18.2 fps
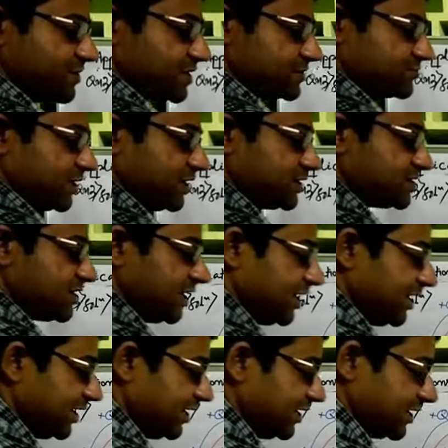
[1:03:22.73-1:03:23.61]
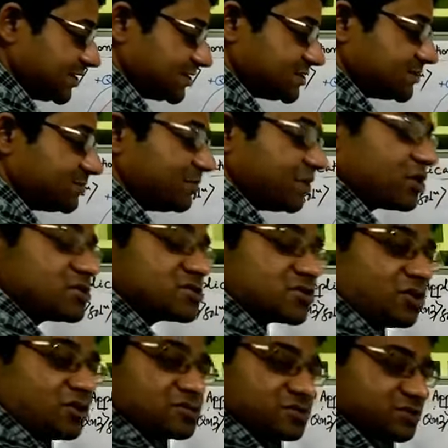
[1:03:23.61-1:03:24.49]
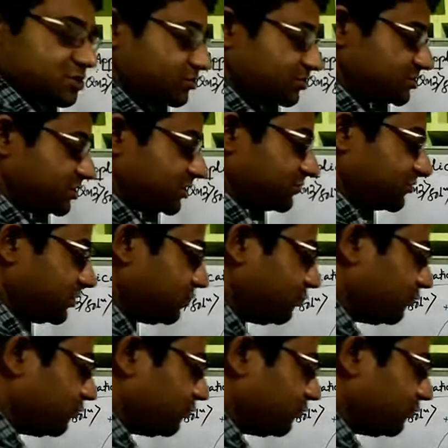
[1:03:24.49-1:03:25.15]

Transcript: that's why it's EDS, because cos 0 is equal to